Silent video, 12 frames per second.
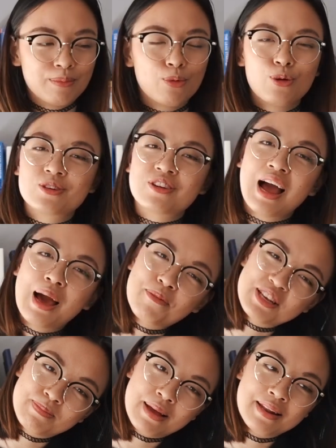the more time
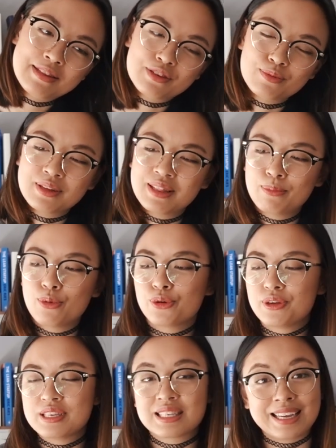you spend into it, the more
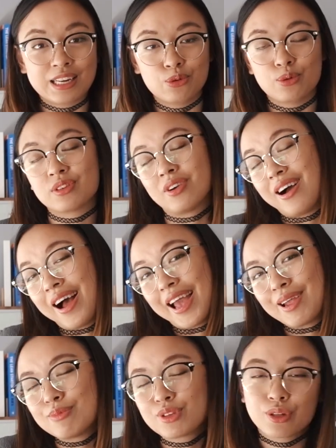you schedule
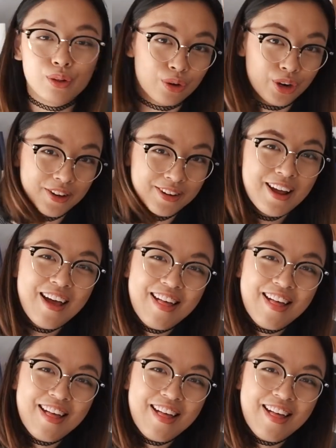time to learn